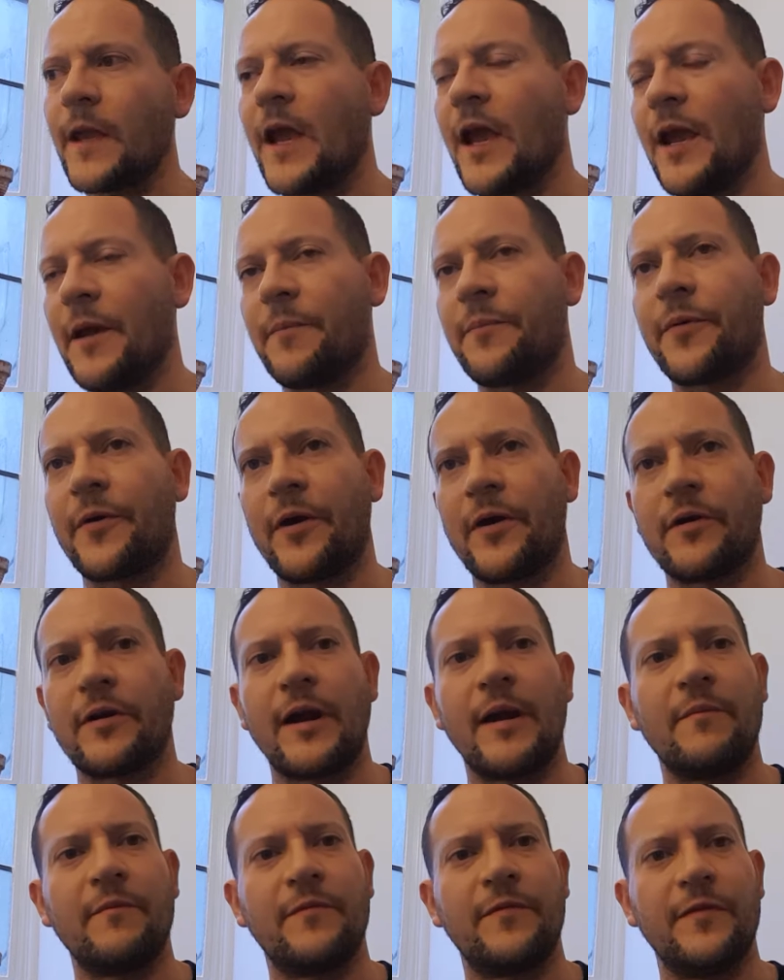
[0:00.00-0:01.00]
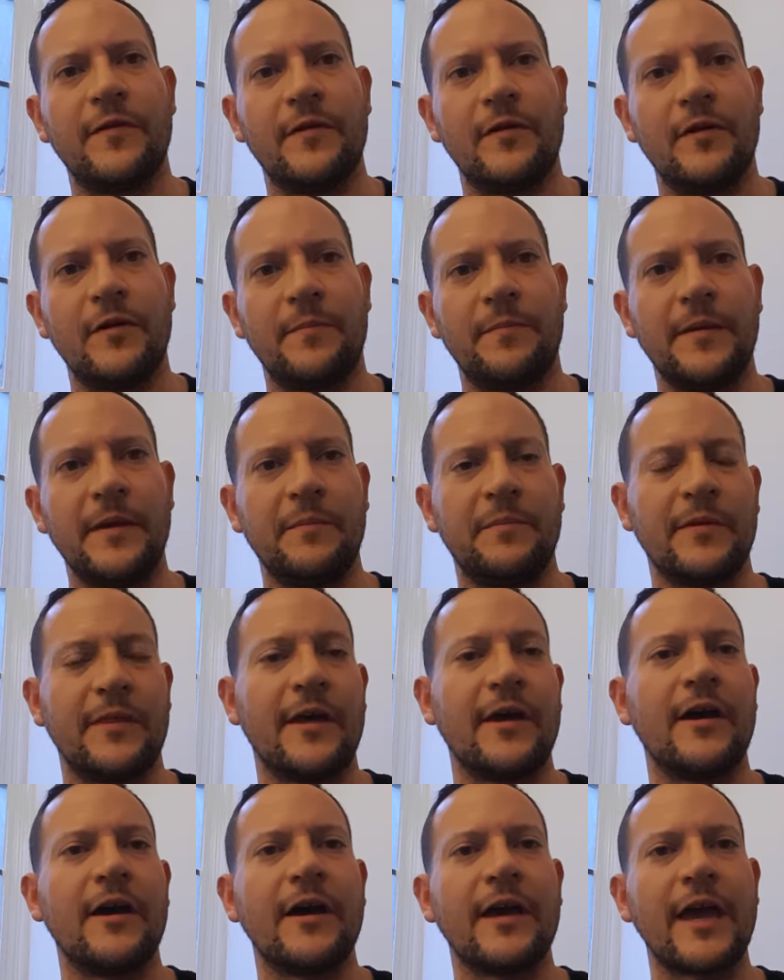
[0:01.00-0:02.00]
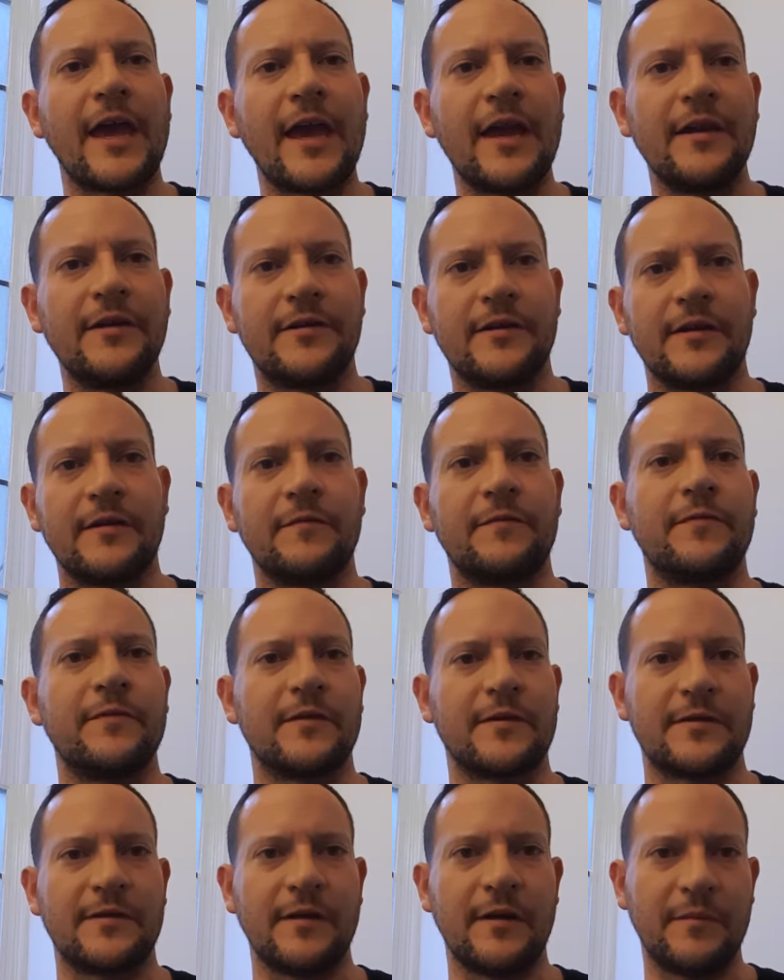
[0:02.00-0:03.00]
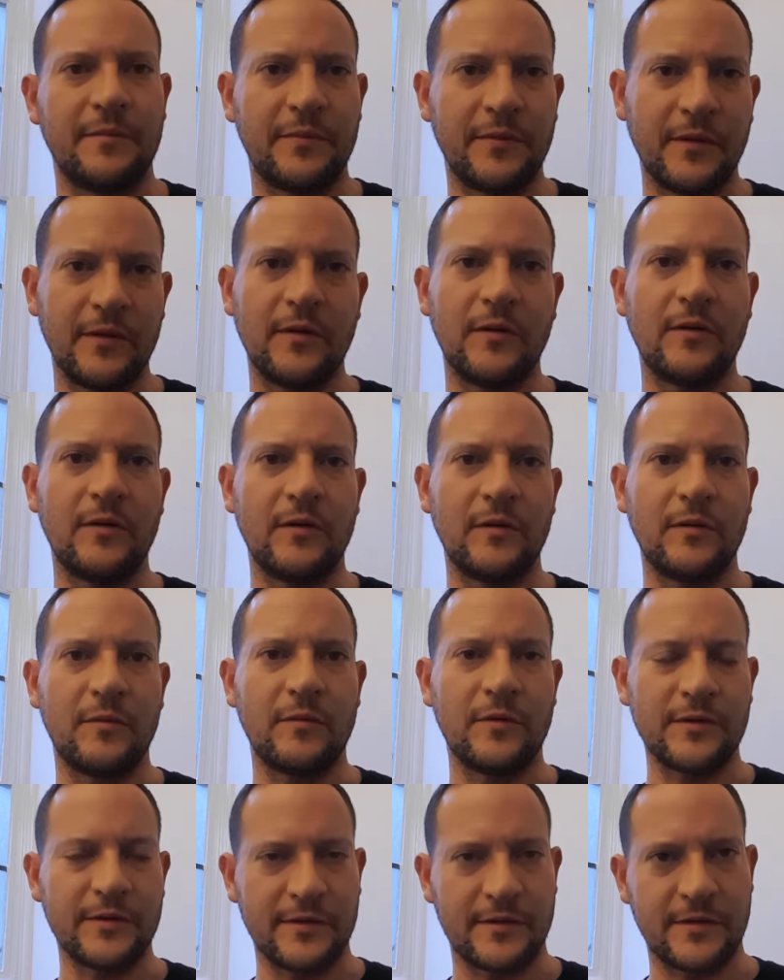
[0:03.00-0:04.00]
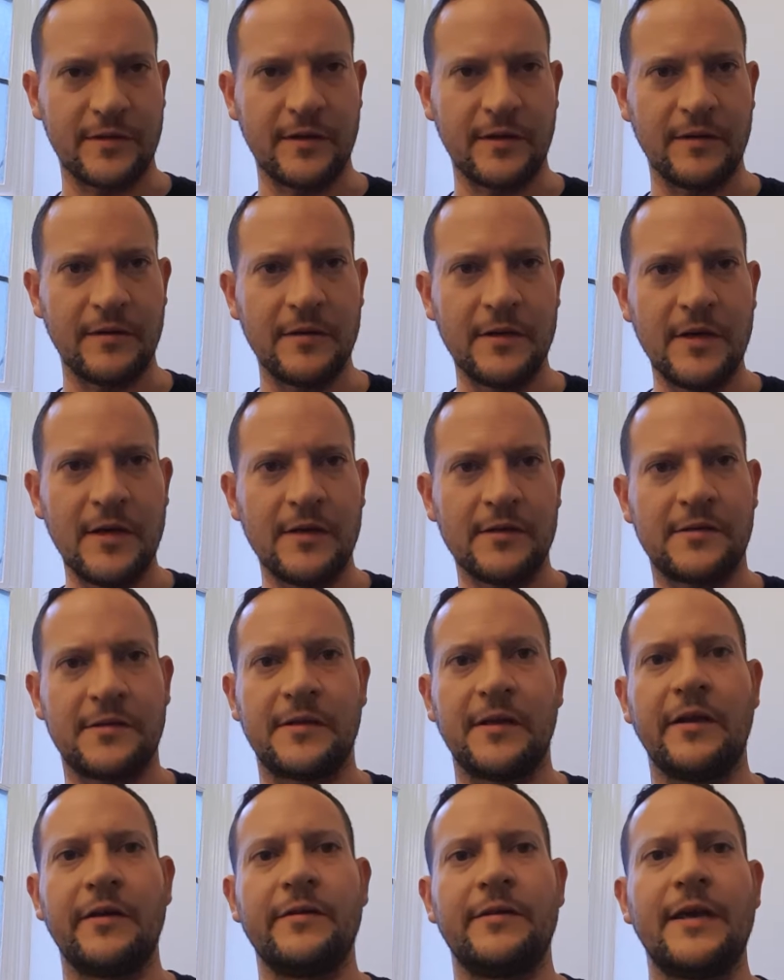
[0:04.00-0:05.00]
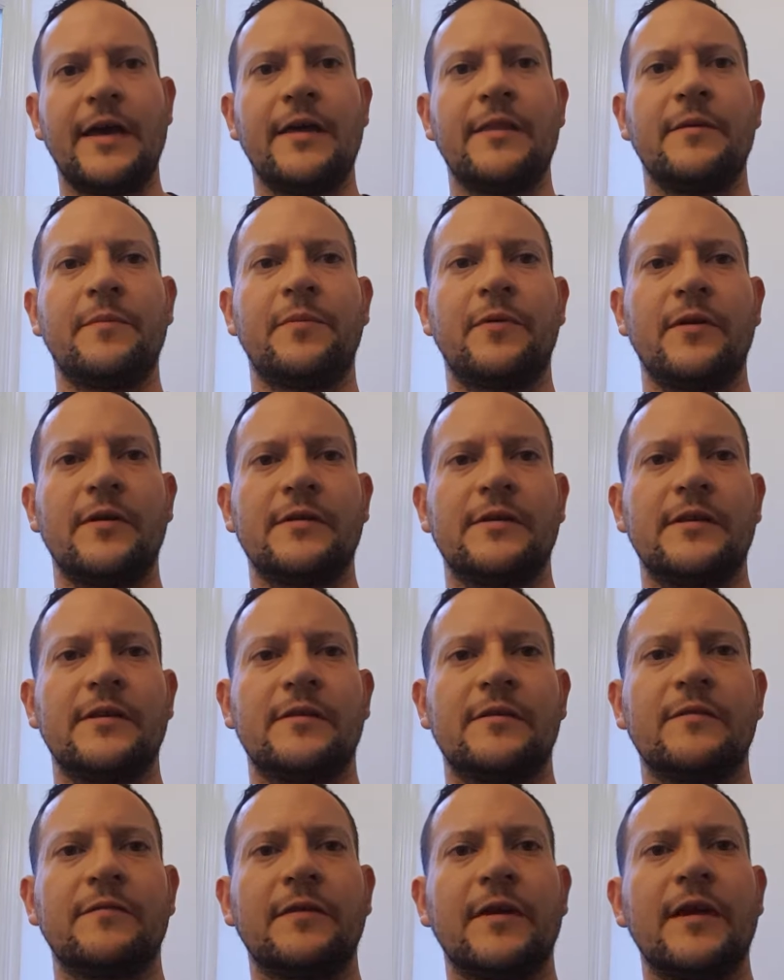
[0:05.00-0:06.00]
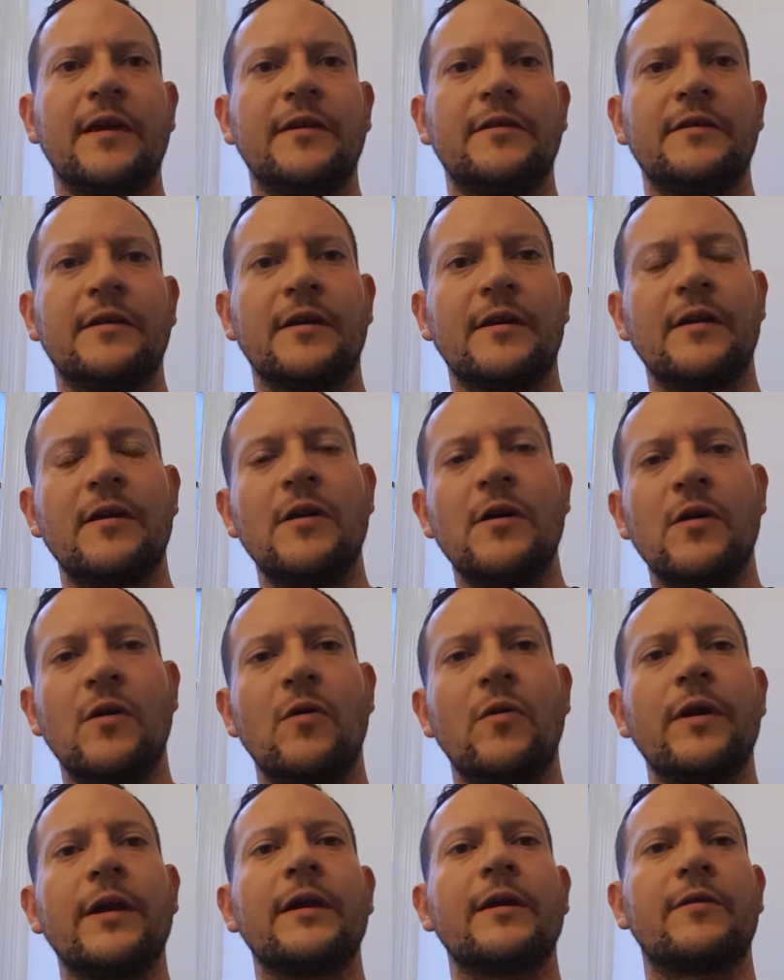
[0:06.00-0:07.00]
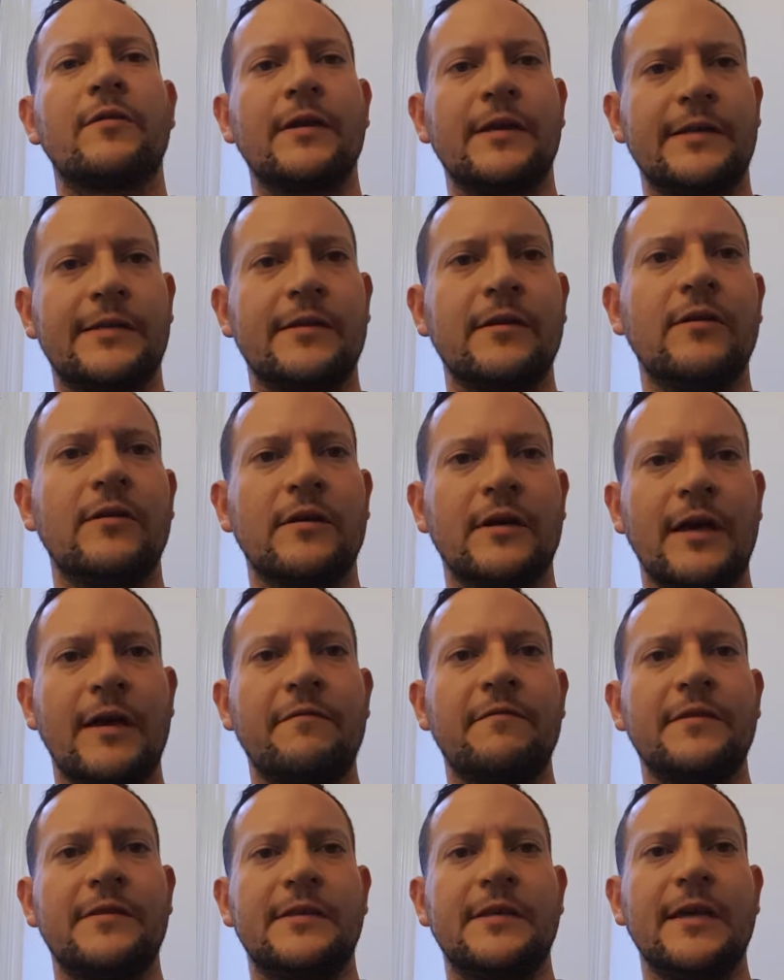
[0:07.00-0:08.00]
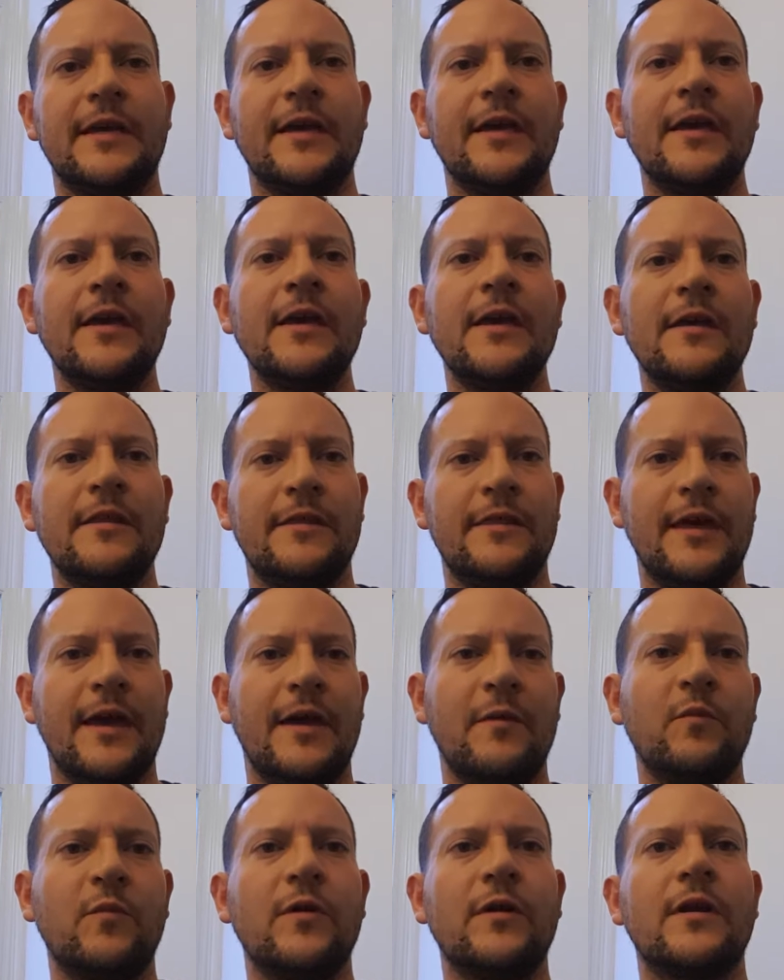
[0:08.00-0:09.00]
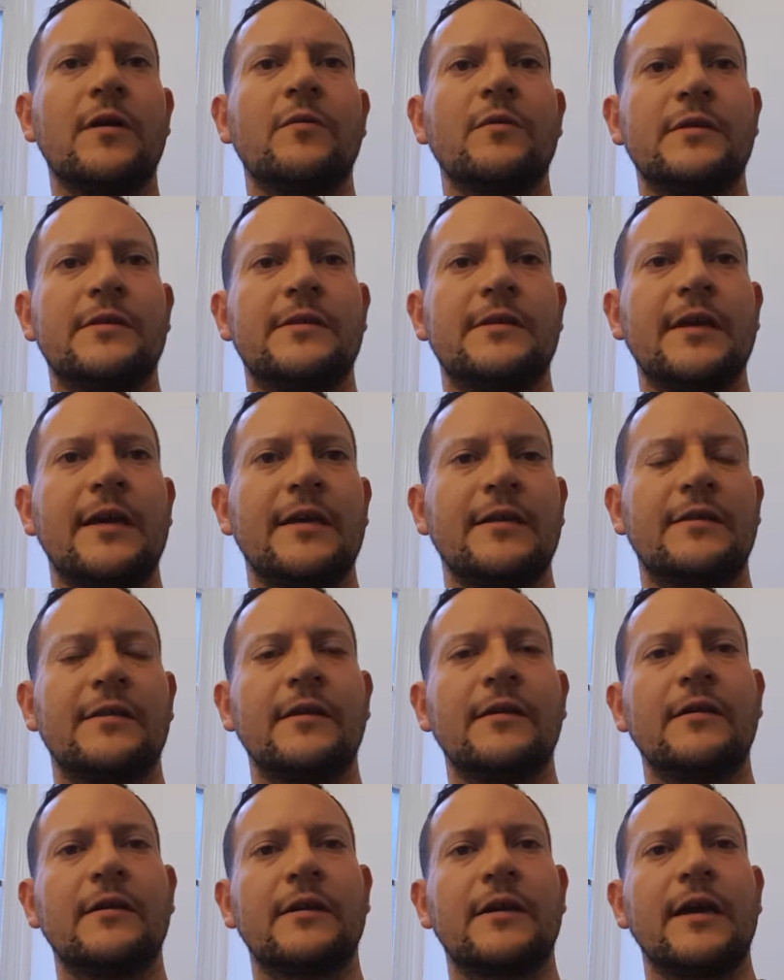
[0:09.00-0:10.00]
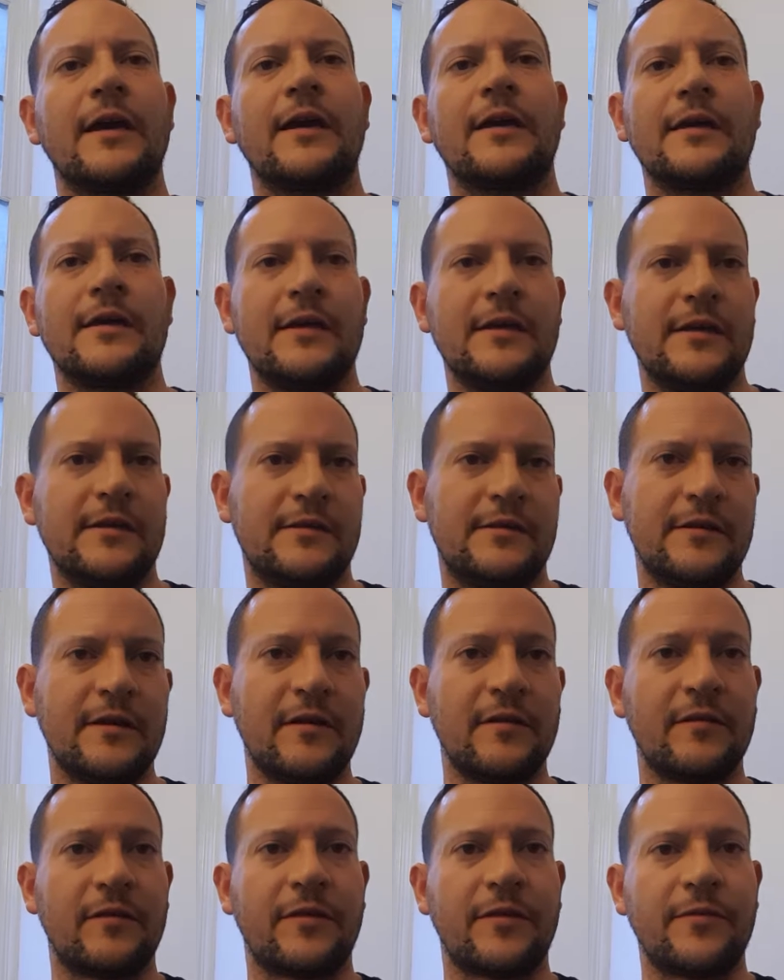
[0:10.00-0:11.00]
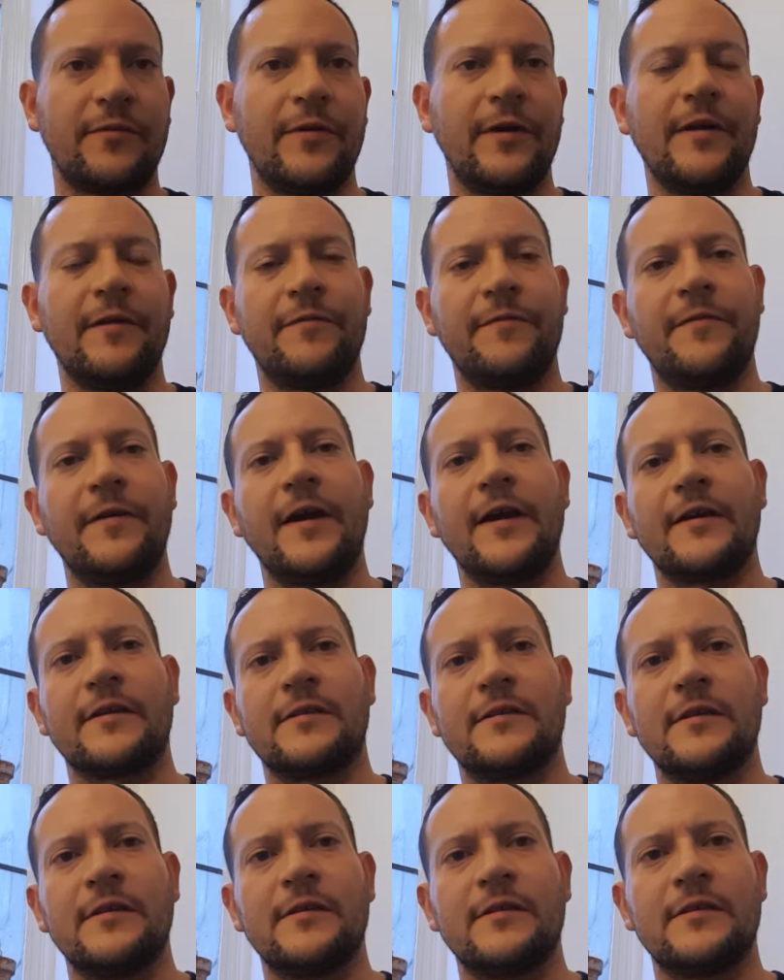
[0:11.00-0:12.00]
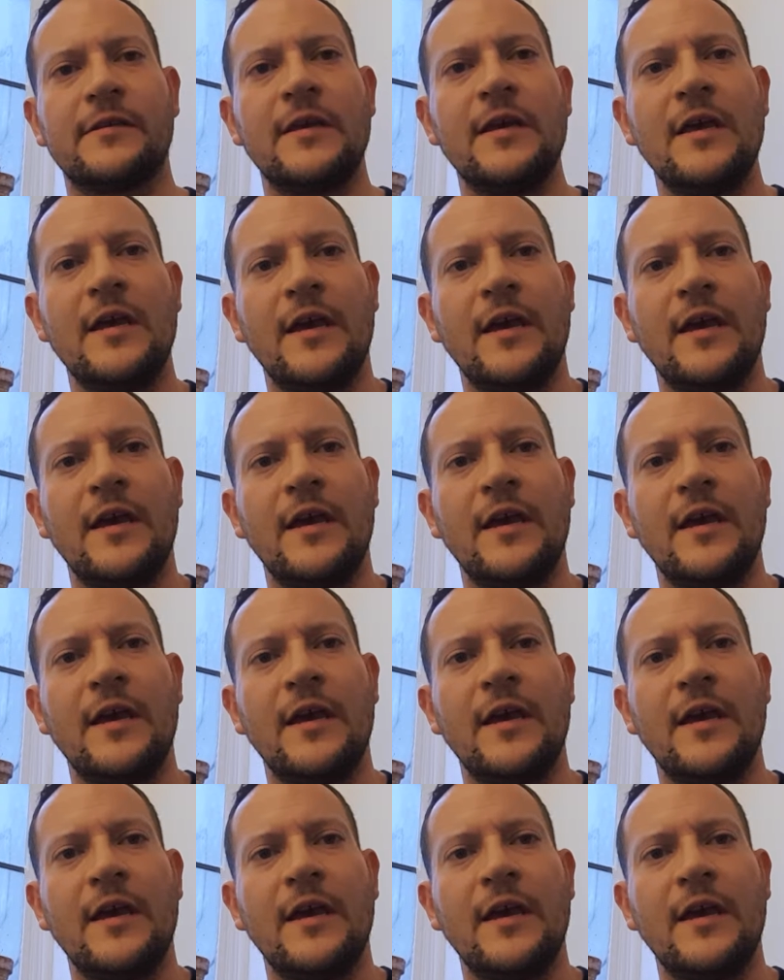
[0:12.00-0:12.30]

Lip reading: a program for people that are aging, for example, or want to slow down the process of aging or increase longevity, then what I would say to look at is those three factors.